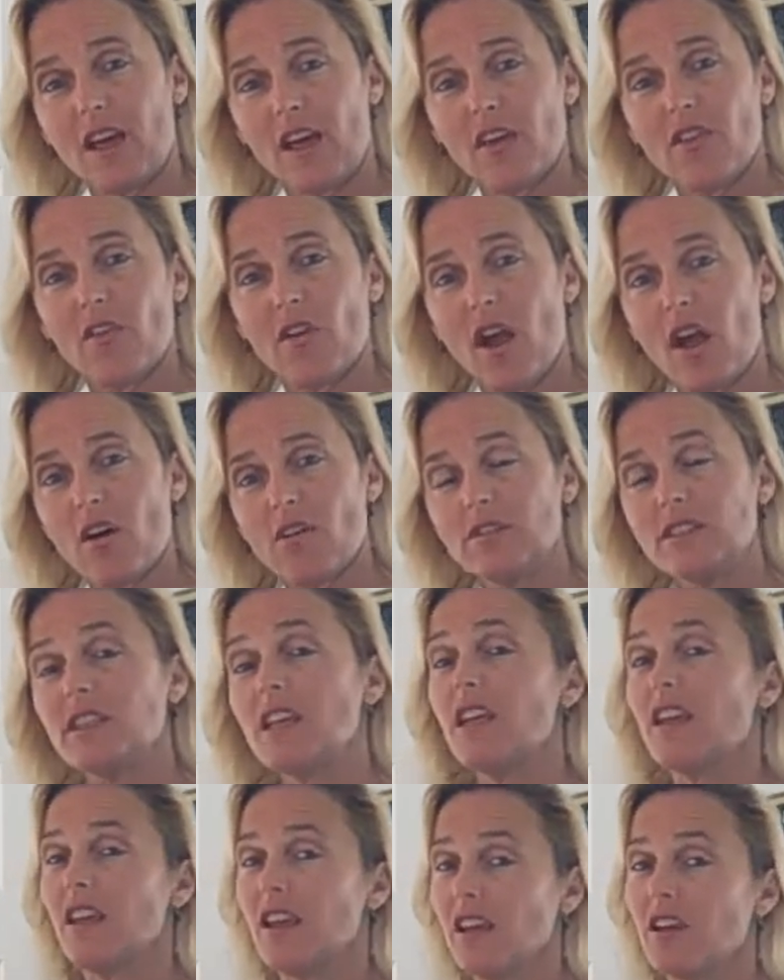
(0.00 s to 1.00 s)
other house?
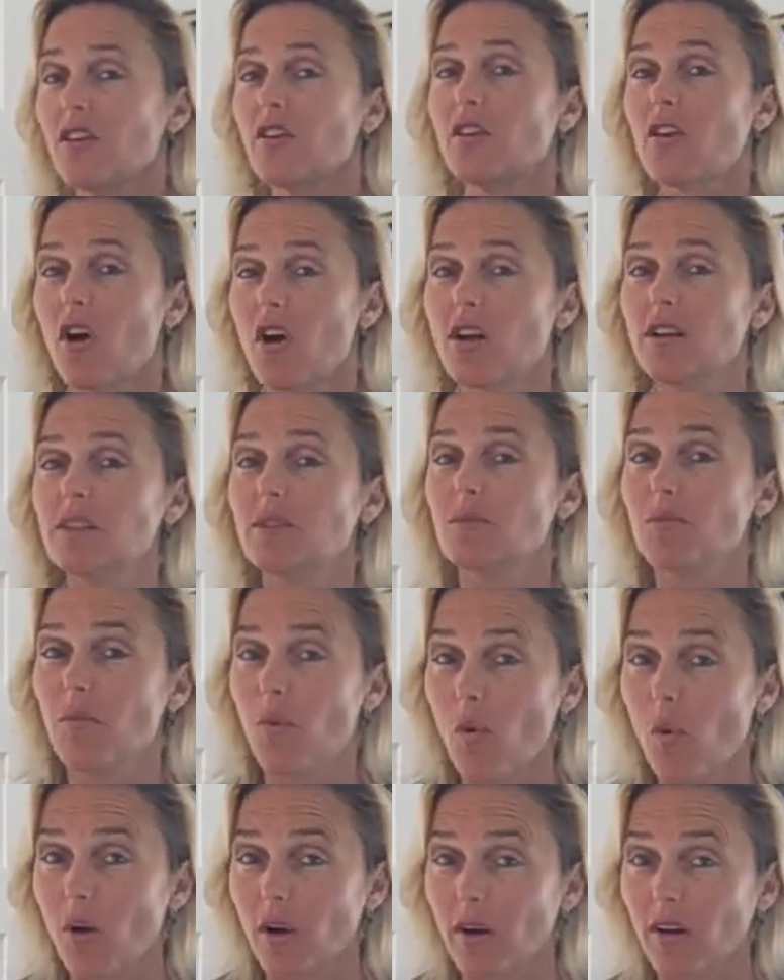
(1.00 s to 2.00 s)
It could cost
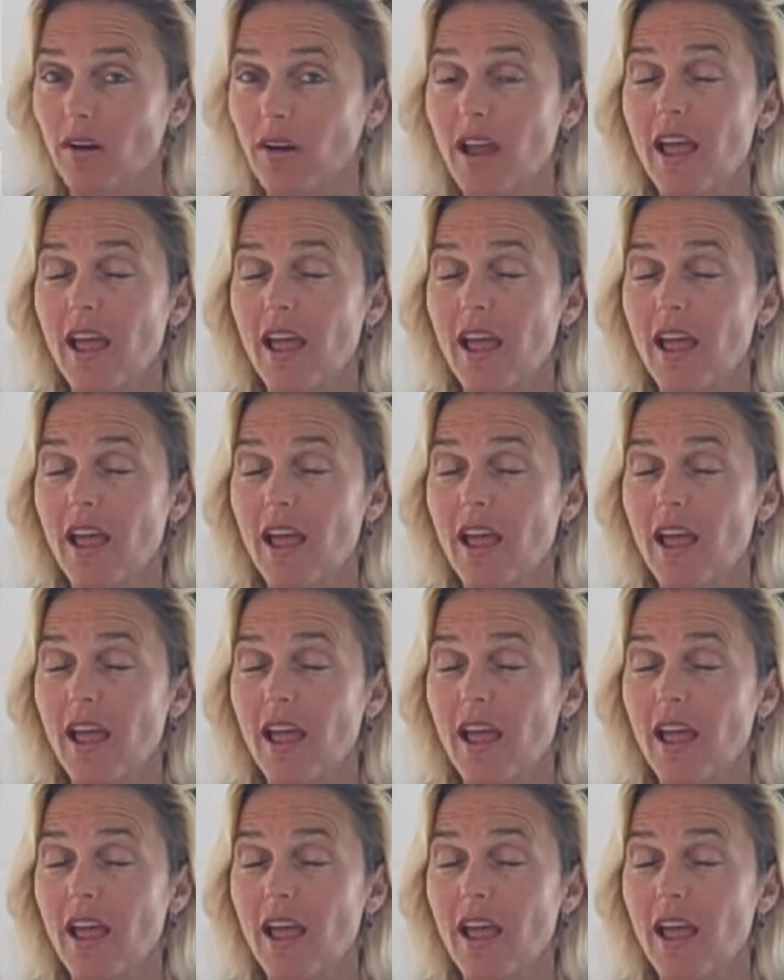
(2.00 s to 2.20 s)
more.